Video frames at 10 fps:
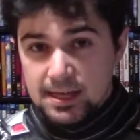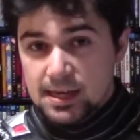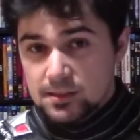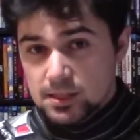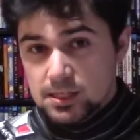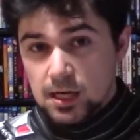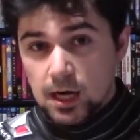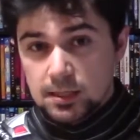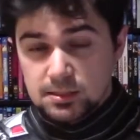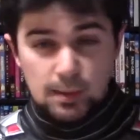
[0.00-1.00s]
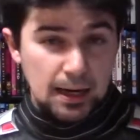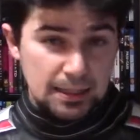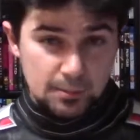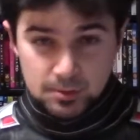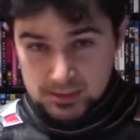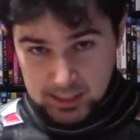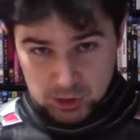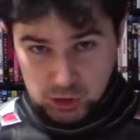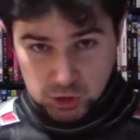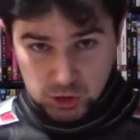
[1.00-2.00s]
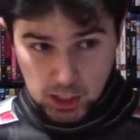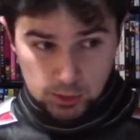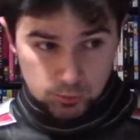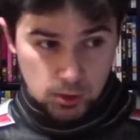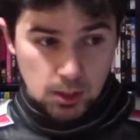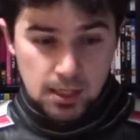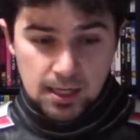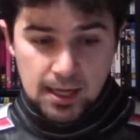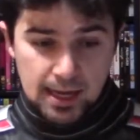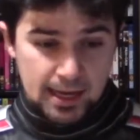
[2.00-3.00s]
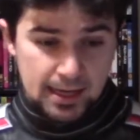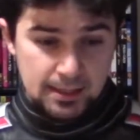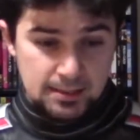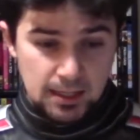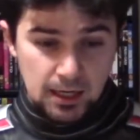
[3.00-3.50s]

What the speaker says: the demonic possession genre and